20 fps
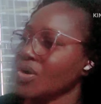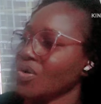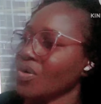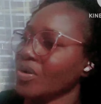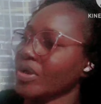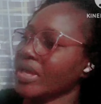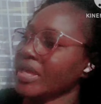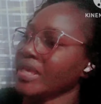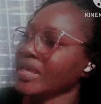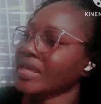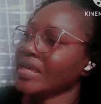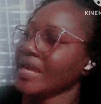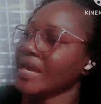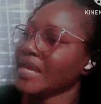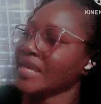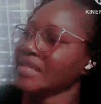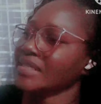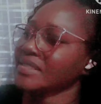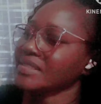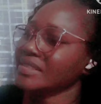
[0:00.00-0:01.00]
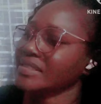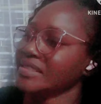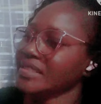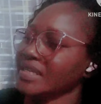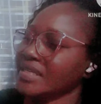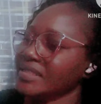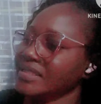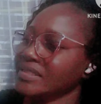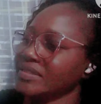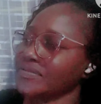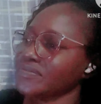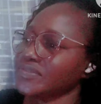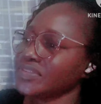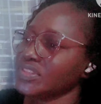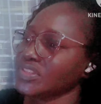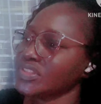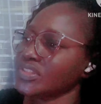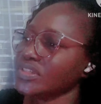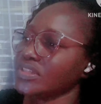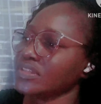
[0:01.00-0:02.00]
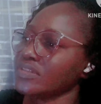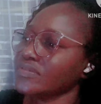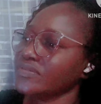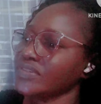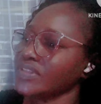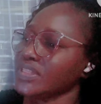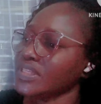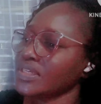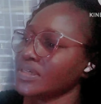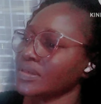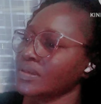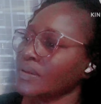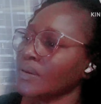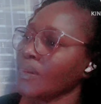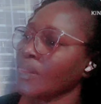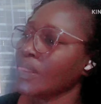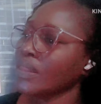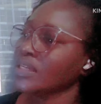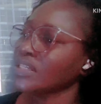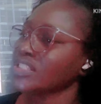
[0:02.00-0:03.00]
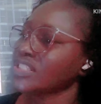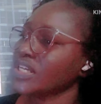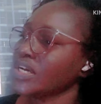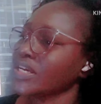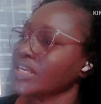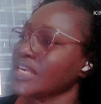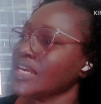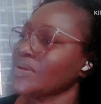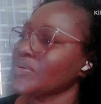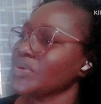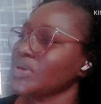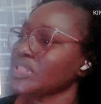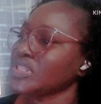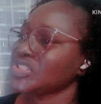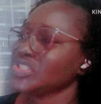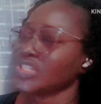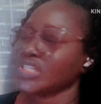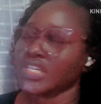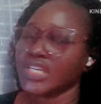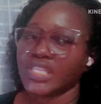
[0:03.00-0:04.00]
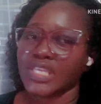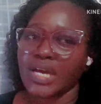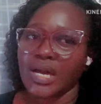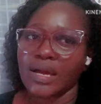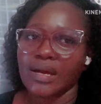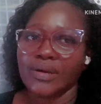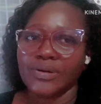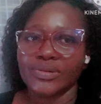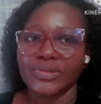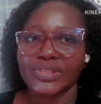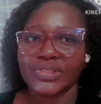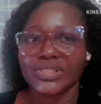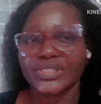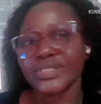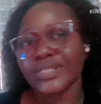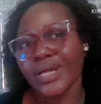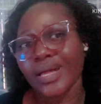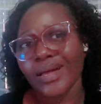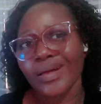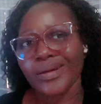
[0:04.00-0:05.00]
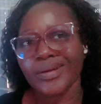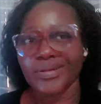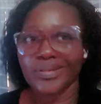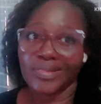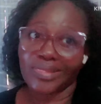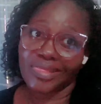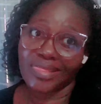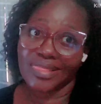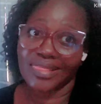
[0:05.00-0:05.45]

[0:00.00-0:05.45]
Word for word: okay guys yes official video so i can't wait to check it out so